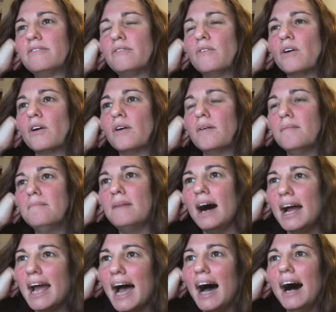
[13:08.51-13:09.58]
For
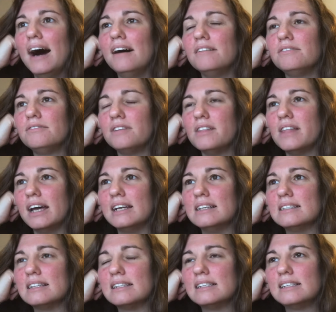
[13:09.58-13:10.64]
my half, that
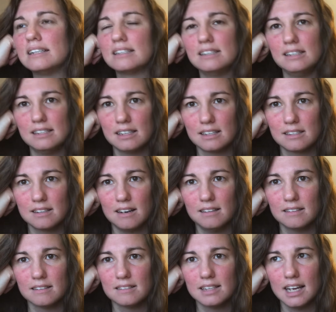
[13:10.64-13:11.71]
is
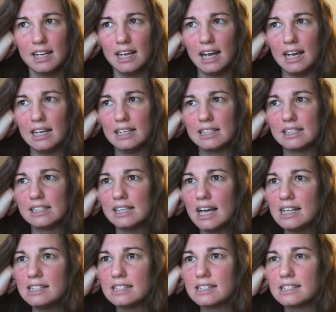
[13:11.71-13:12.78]

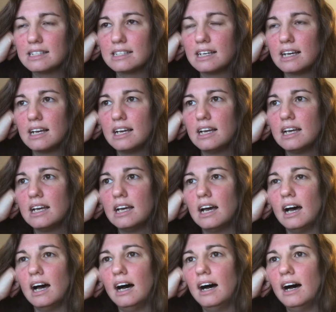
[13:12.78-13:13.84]
$66.08.
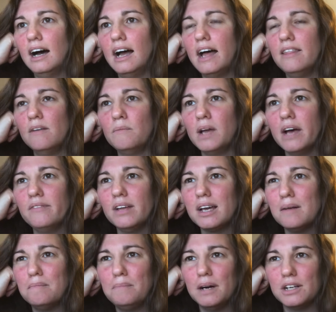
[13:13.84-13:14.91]
And then we have like
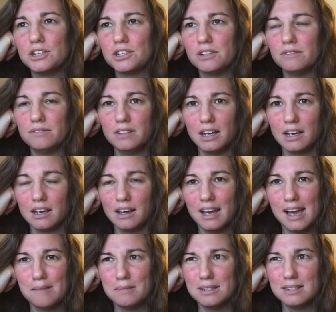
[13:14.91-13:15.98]
a bunch of like
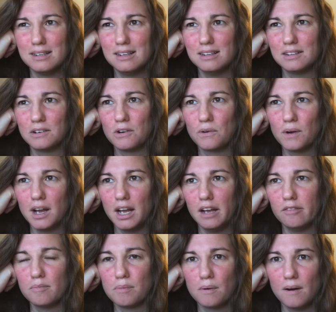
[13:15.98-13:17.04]
Amazon,
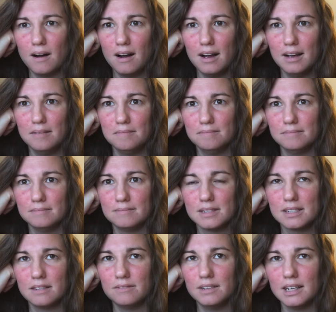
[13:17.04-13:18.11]
Crave, Prime,
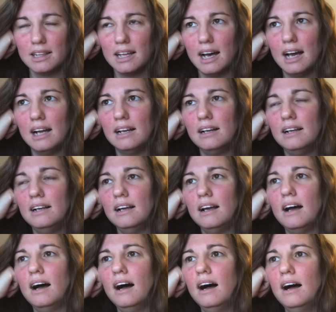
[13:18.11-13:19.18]
stuff like that.
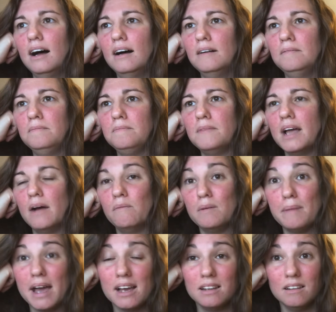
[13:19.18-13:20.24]
And we
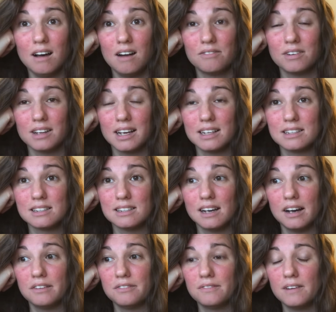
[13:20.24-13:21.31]
pay a lot for that
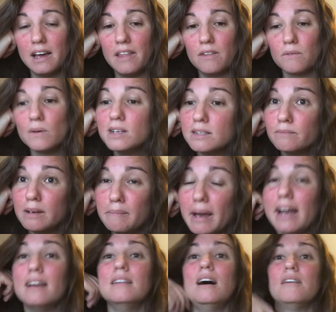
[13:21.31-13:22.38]
stuff. And the reason we
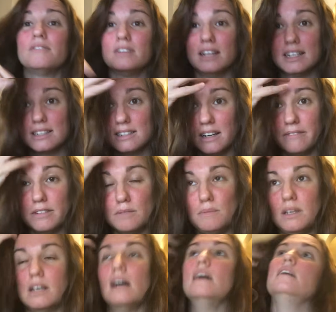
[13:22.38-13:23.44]
pay a lot for that stuff is
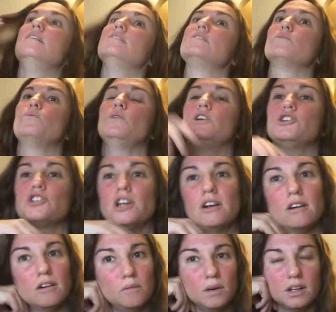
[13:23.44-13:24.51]
because we
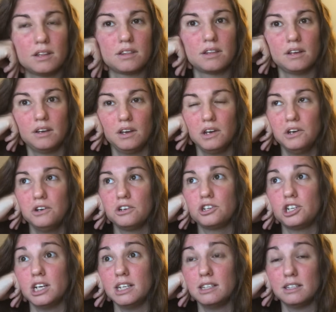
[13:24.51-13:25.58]
share it with
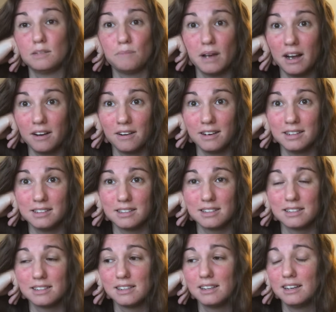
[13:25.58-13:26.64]
Chase's
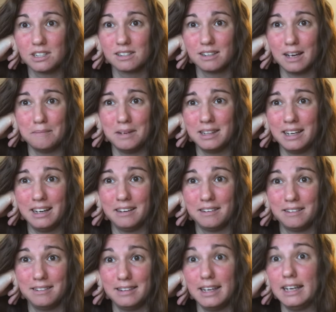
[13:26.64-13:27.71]
parents. I
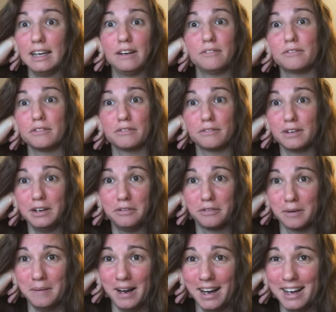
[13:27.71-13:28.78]
mean, they get it for free
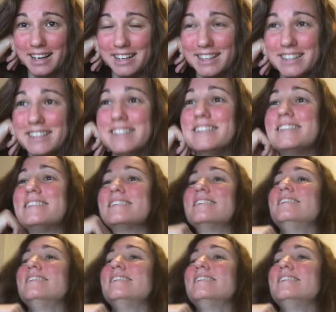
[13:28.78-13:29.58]
from us.